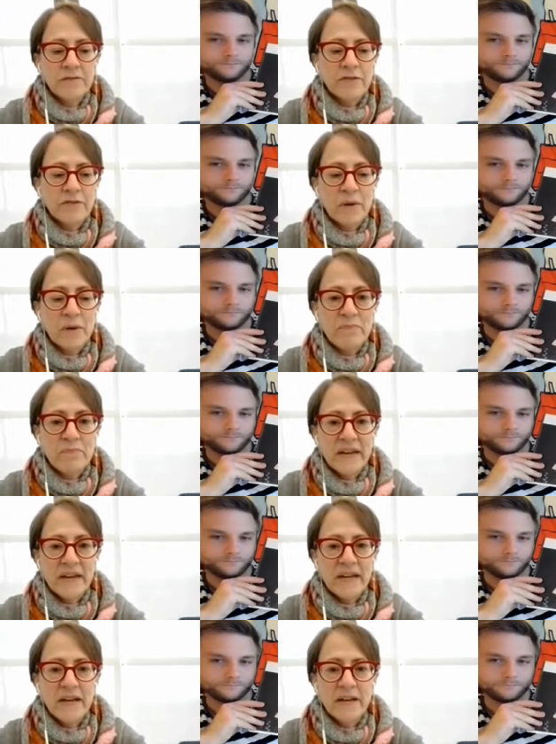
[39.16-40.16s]
Speaker 1: from a
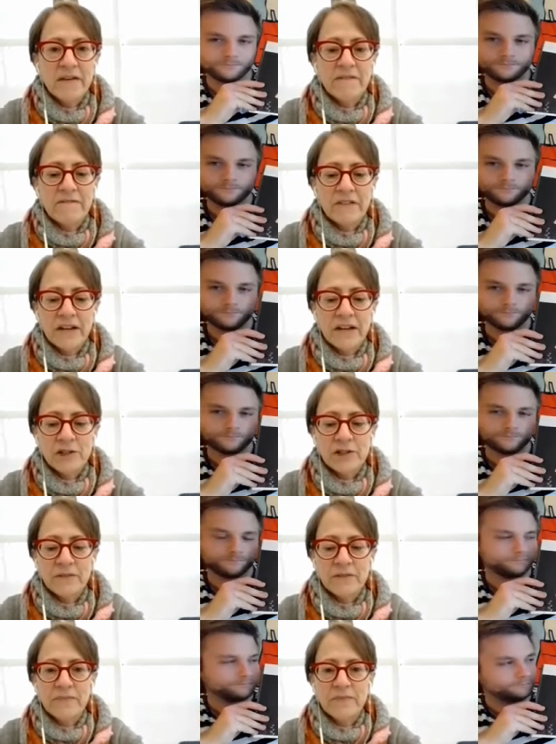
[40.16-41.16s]
big fish.
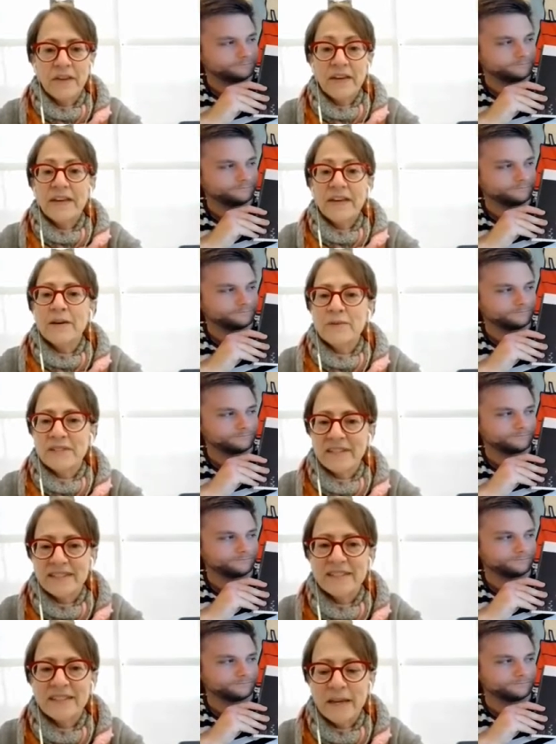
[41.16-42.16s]
He was
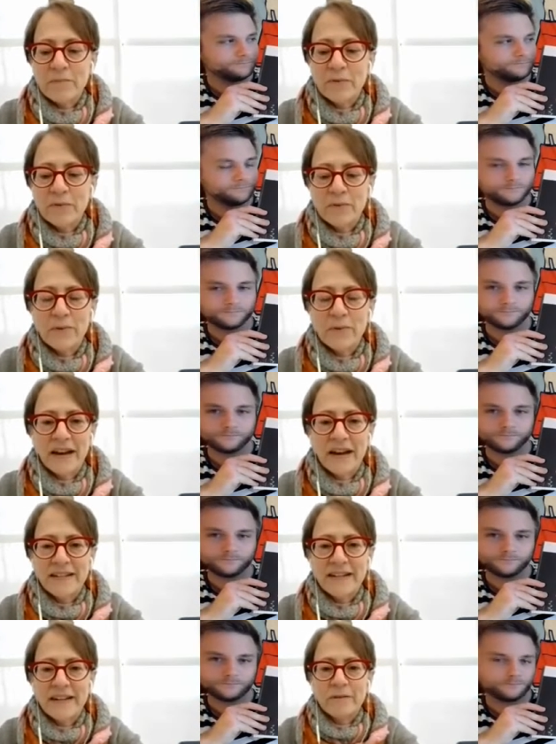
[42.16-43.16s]
asleep when I
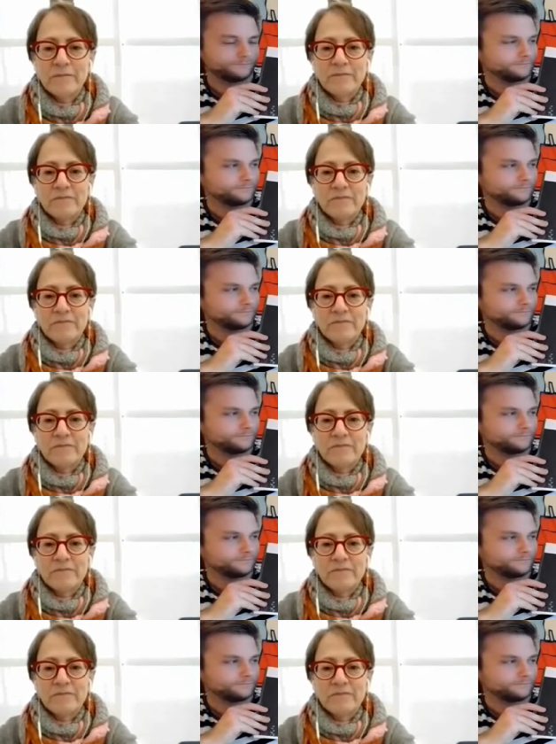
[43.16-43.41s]
did it.